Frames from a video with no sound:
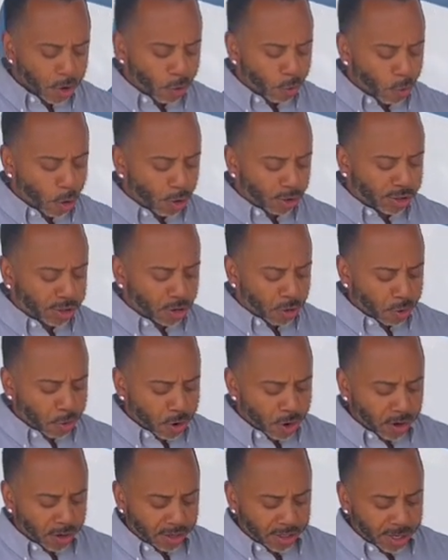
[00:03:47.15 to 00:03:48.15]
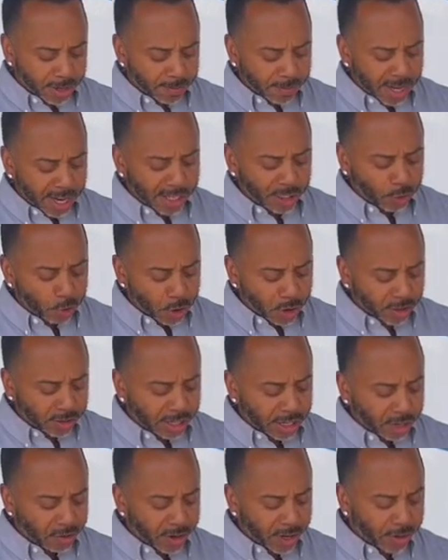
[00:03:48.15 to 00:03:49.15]
Woe to the world and them that dwell
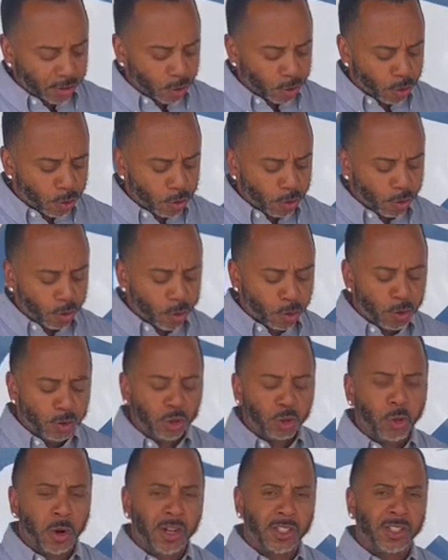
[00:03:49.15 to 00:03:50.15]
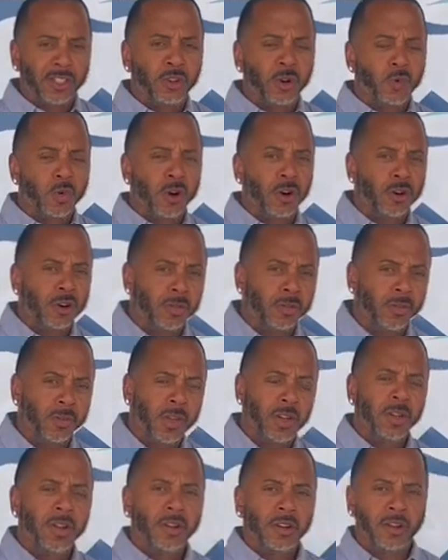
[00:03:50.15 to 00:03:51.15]
therein. Who dwells in the world
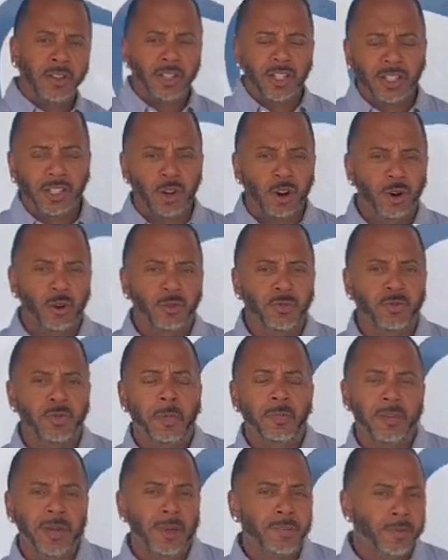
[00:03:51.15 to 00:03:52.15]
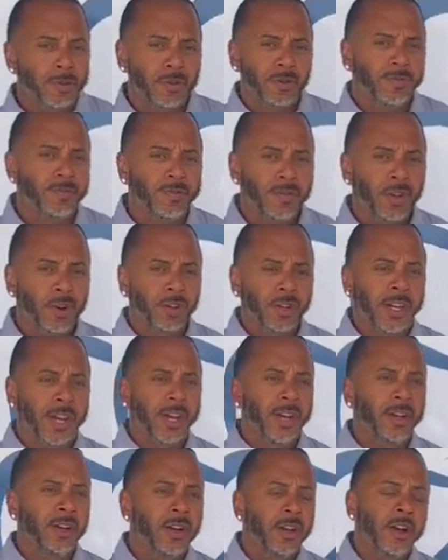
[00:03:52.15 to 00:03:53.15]
on this earth? The people.
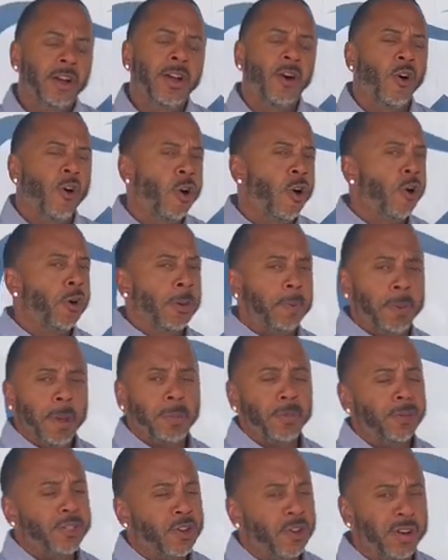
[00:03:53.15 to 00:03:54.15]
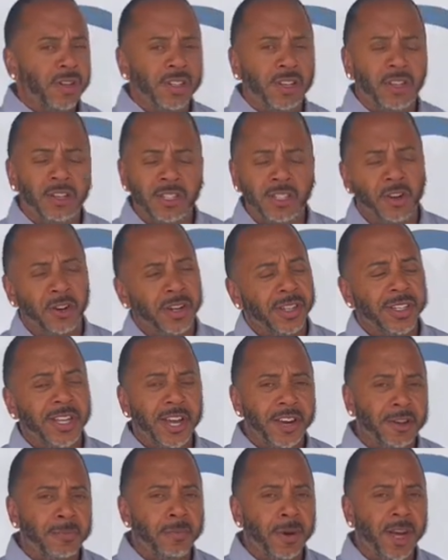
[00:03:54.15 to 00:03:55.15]
Okay? All the people is gonna
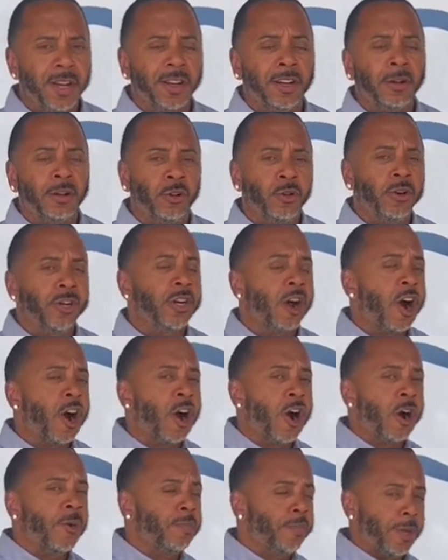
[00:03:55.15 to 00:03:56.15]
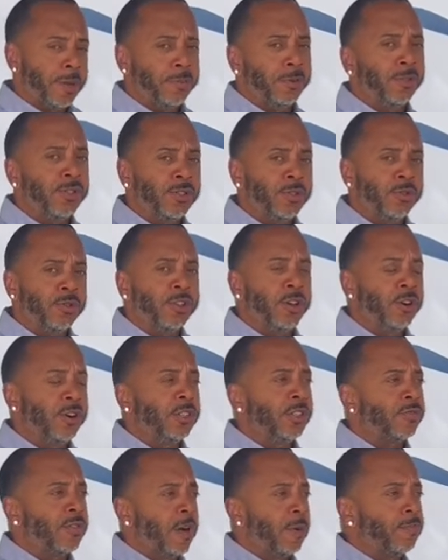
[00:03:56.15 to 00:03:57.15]
get it, man, including our people.
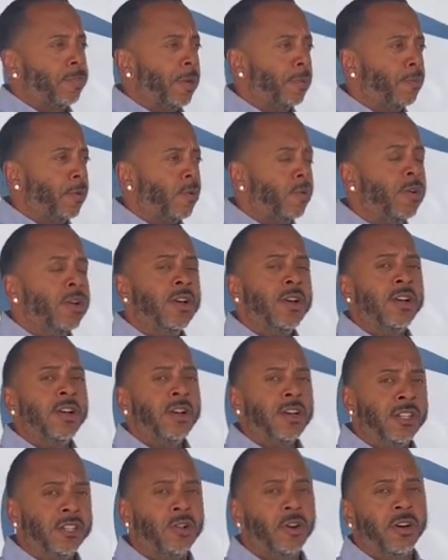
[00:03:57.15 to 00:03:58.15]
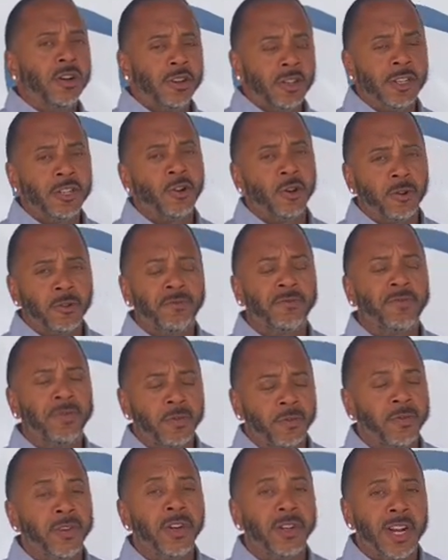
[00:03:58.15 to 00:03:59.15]
2/3 of our people is gonna
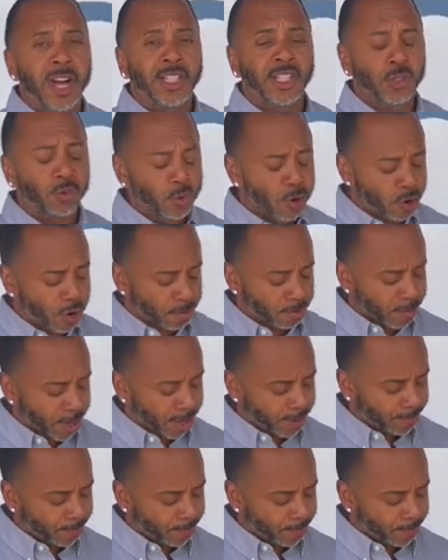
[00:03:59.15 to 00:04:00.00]
feel that sword, man.